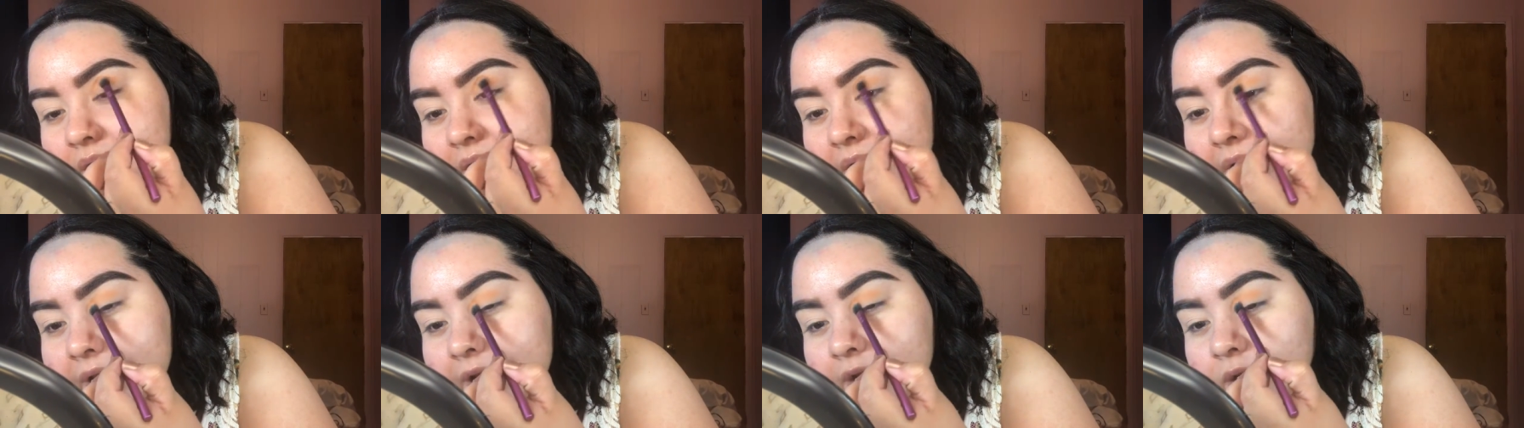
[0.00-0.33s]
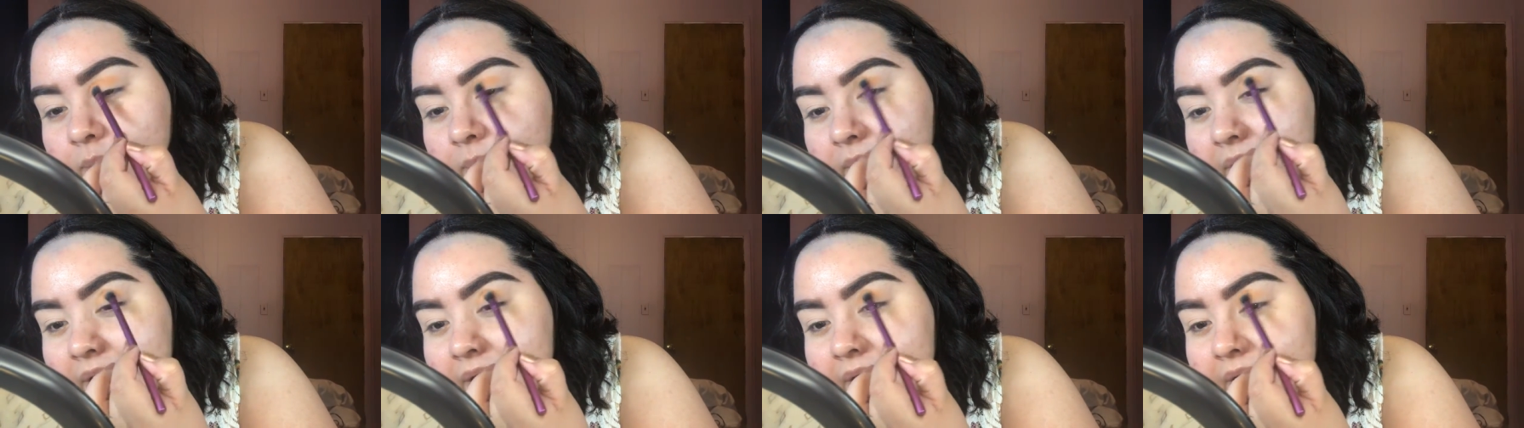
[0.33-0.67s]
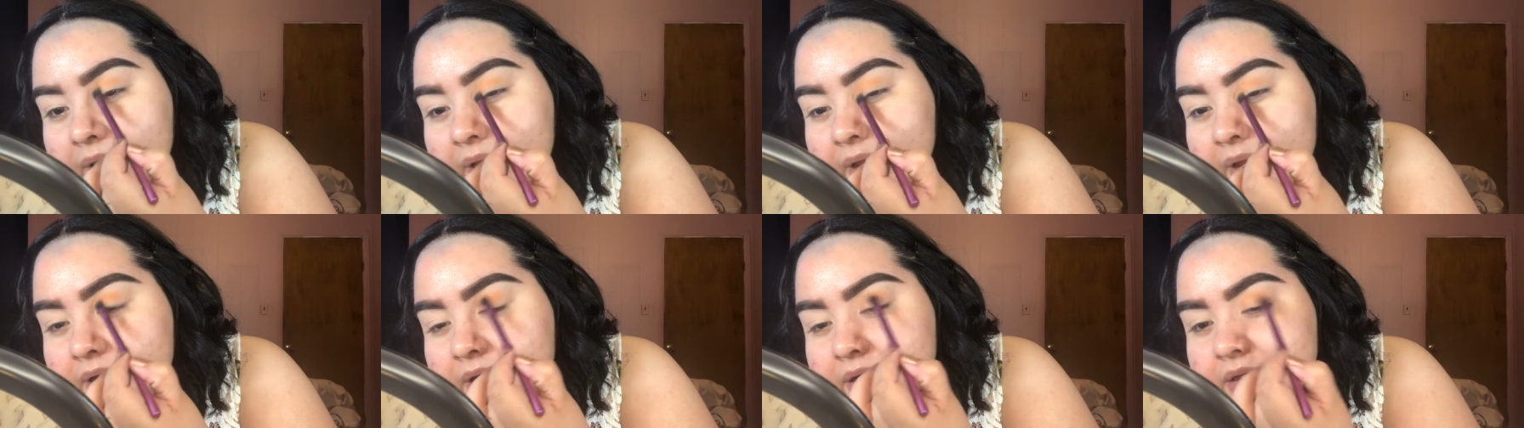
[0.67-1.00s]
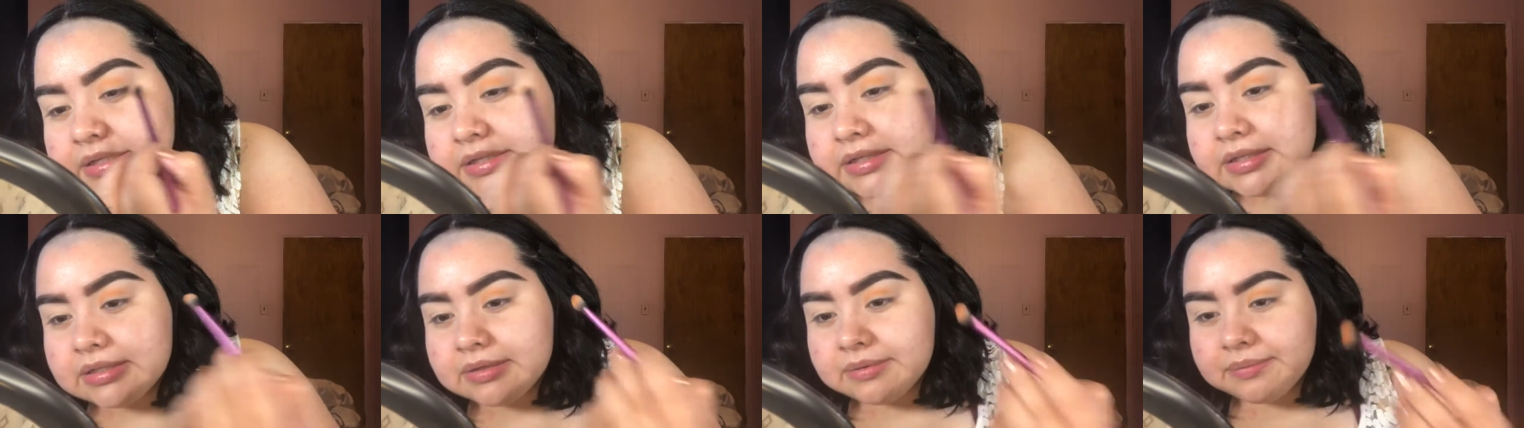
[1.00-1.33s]

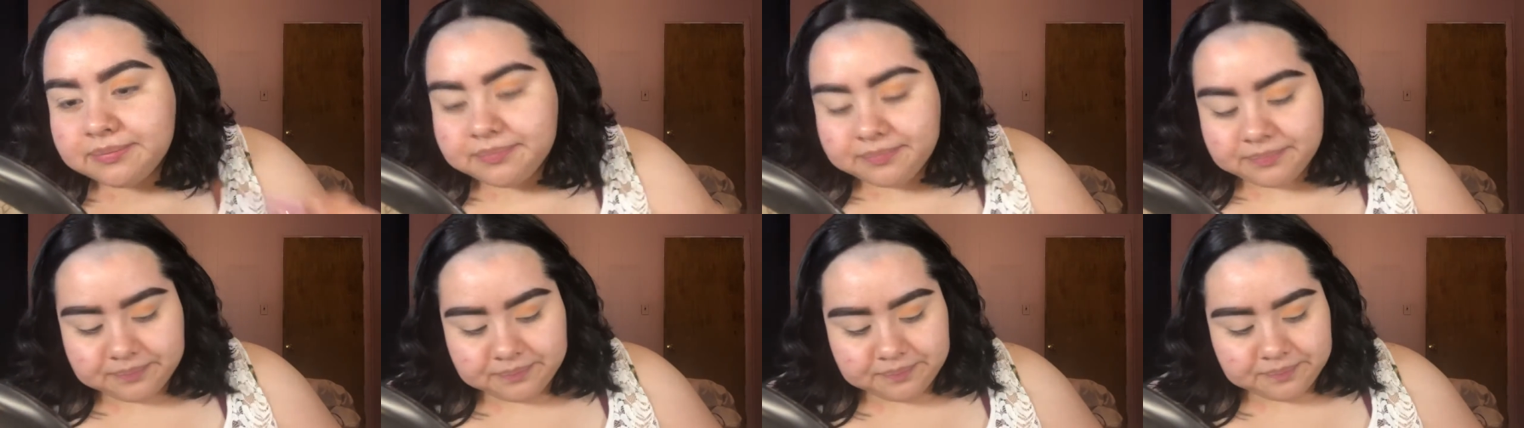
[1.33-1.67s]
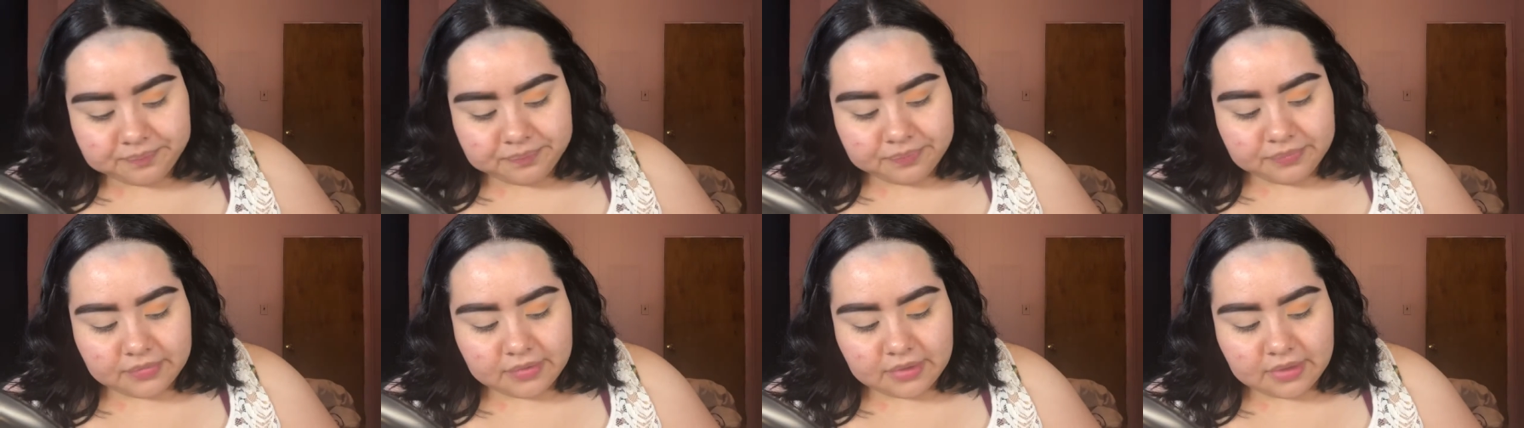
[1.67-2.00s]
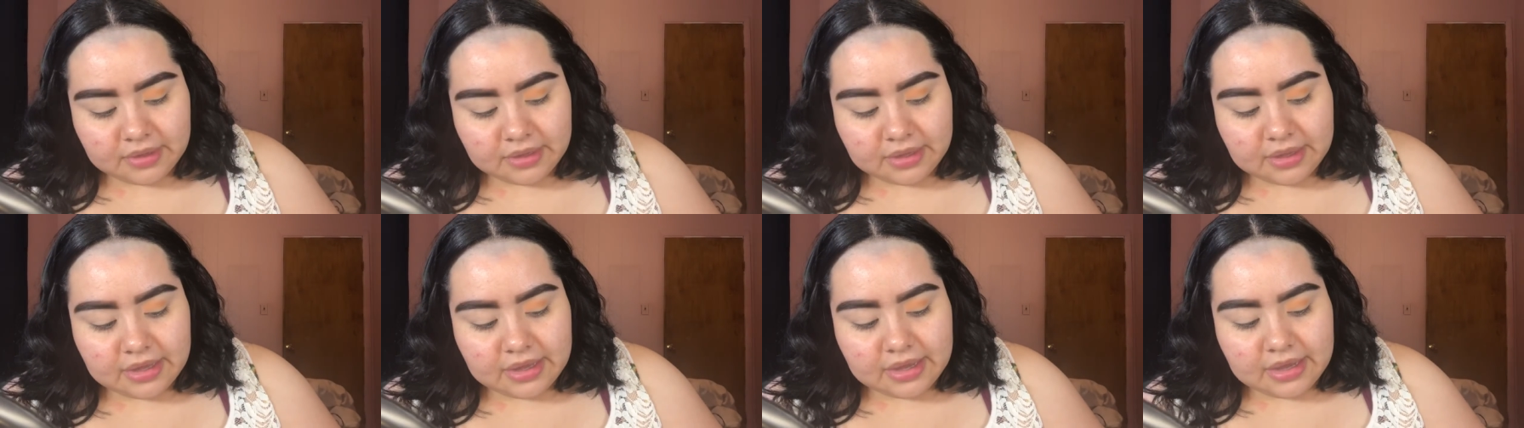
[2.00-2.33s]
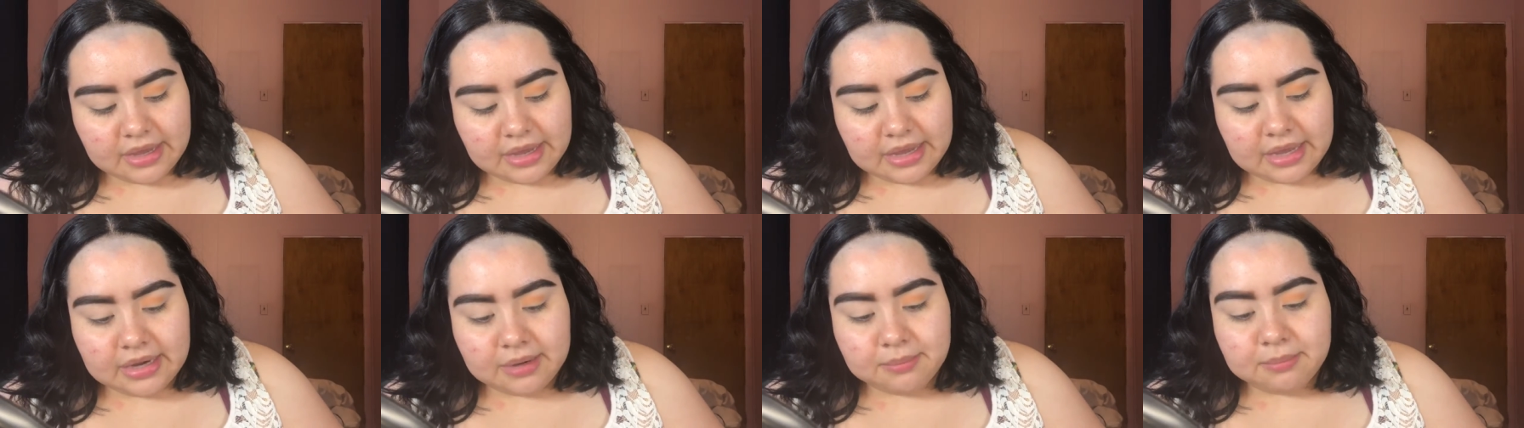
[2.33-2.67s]
NYX
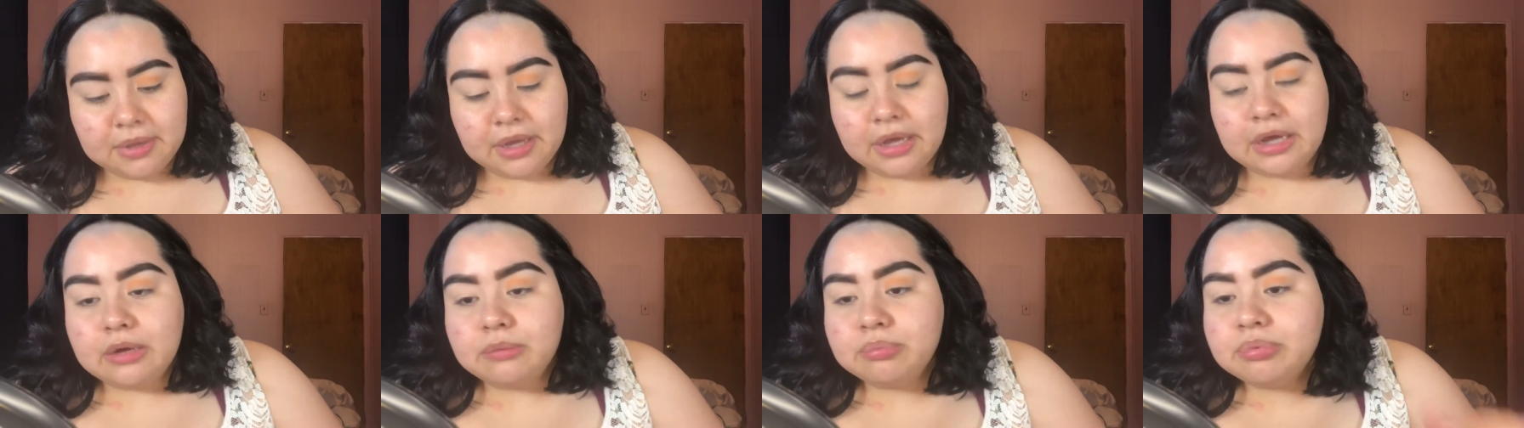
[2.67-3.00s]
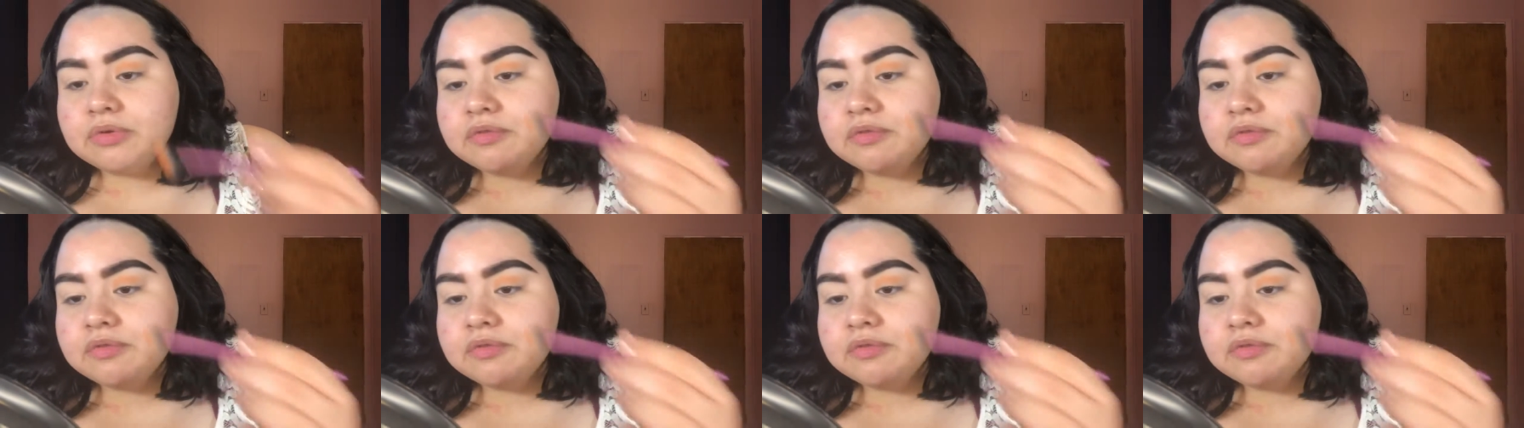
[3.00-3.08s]
and Makeup